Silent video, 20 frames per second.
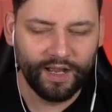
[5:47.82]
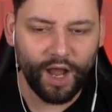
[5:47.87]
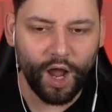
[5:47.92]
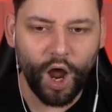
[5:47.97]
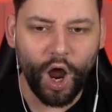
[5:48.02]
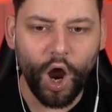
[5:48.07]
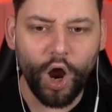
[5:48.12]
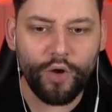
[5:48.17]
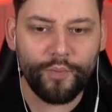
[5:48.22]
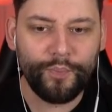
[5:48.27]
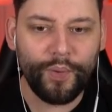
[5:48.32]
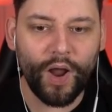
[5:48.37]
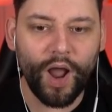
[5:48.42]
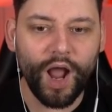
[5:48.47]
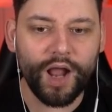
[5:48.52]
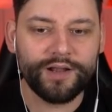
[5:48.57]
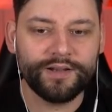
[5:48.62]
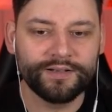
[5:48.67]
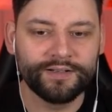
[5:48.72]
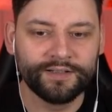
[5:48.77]

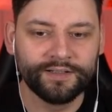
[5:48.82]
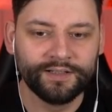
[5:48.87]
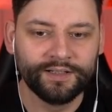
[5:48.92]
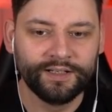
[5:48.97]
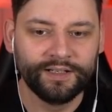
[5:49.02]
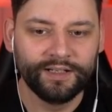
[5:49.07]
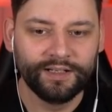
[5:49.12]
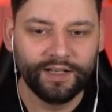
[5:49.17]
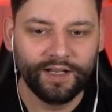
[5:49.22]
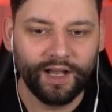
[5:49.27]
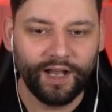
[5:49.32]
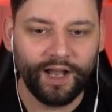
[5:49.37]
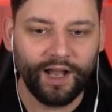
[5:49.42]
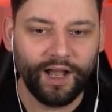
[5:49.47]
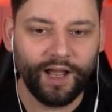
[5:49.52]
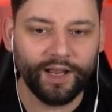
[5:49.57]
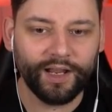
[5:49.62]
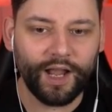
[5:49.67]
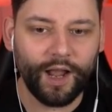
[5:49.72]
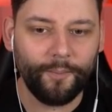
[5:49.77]
Open!
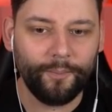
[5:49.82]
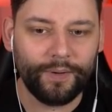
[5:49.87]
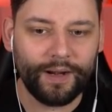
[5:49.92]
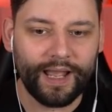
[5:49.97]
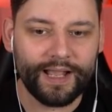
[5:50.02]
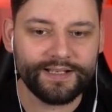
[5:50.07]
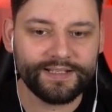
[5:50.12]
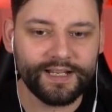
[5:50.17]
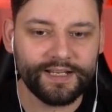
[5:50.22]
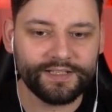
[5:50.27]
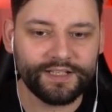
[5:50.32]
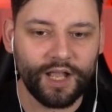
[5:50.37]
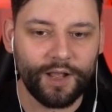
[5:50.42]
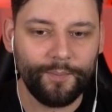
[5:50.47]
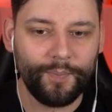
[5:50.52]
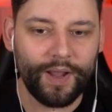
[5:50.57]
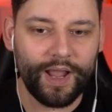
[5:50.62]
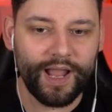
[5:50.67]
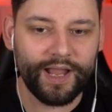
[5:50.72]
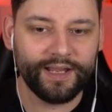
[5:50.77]
I got places to
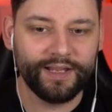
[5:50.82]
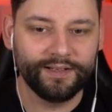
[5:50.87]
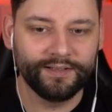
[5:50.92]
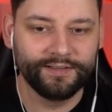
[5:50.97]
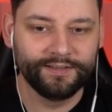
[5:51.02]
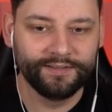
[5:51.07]
be.